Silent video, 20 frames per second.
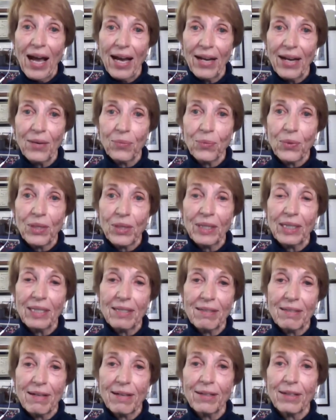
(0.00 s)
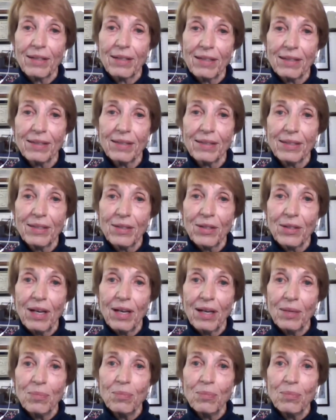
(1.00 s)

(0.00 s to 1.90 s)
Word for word: I really started uh,